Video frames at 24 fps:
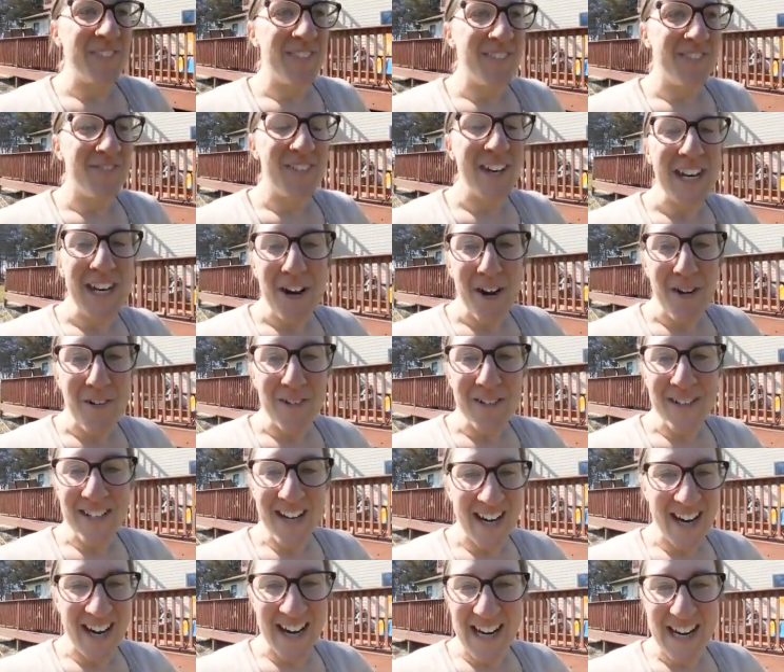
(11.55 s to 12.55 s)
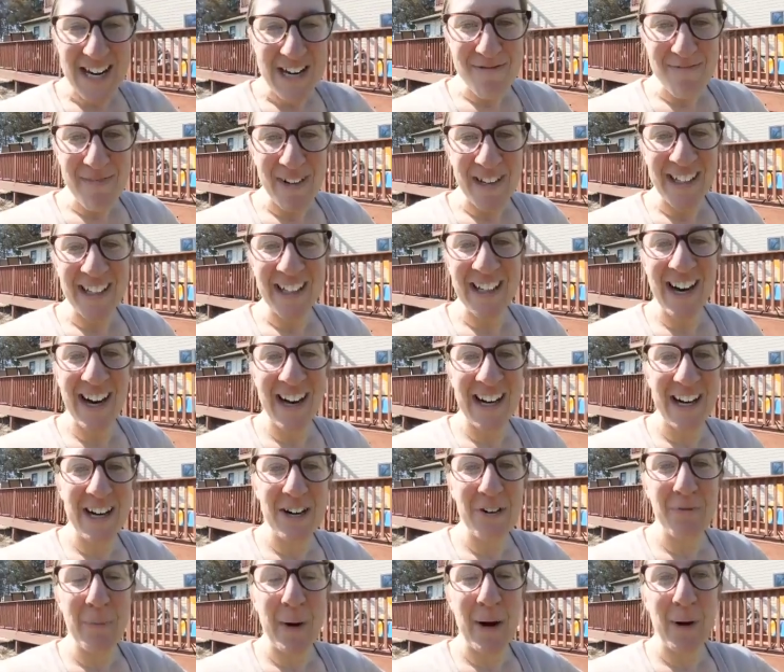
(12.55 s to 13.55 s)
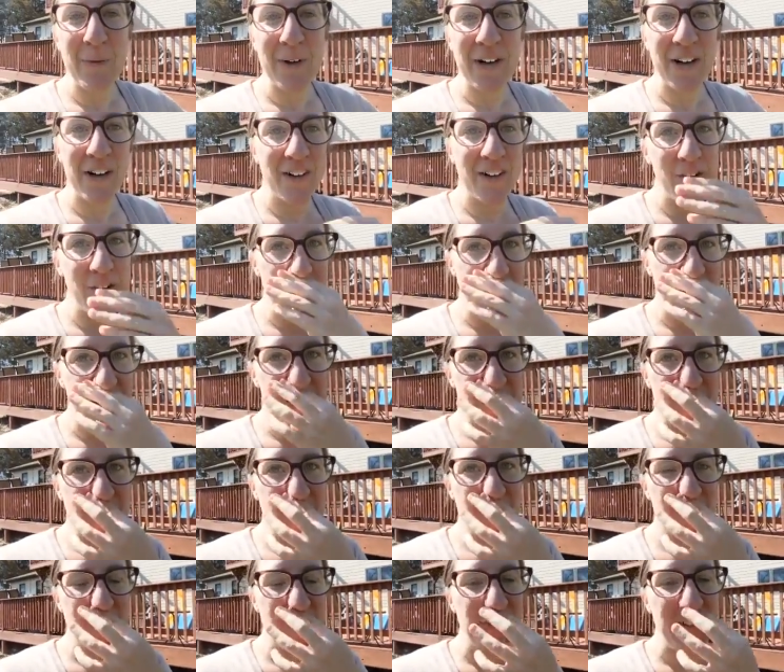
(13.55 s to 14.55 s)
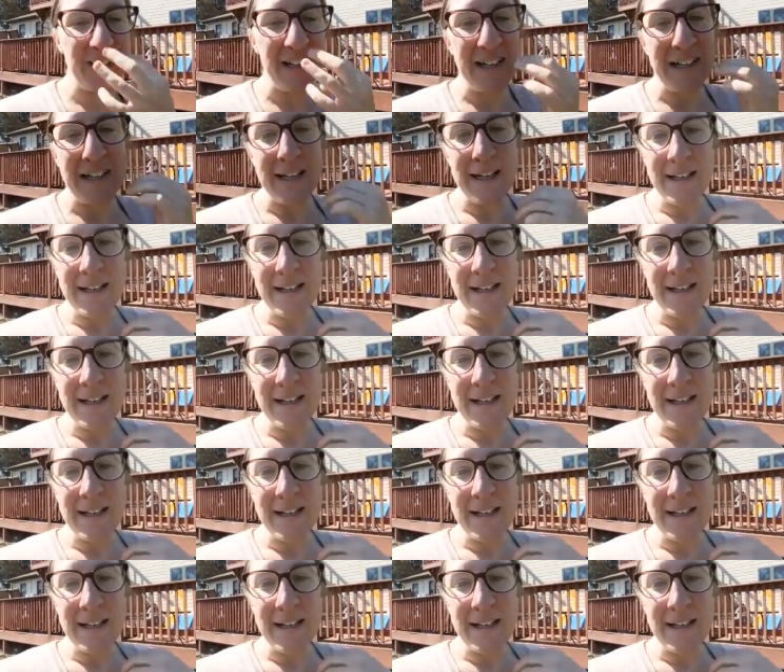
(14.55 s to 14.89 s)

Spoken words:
video time, but we are going to